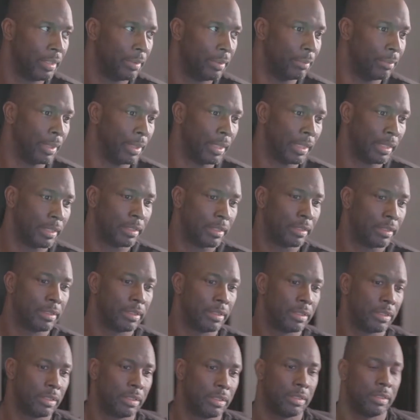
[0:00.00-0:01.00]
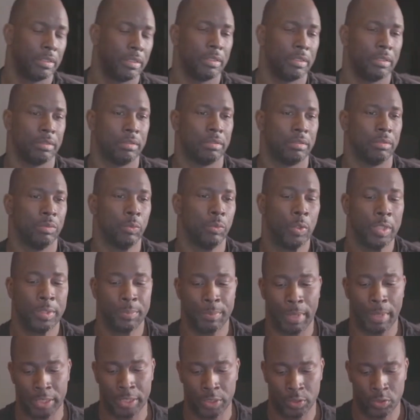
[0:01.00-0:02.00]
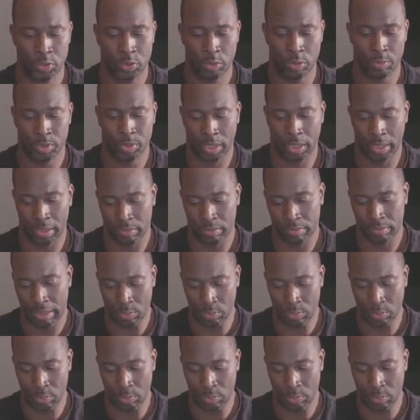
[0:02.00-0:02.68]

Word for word: But with my YouTube channel,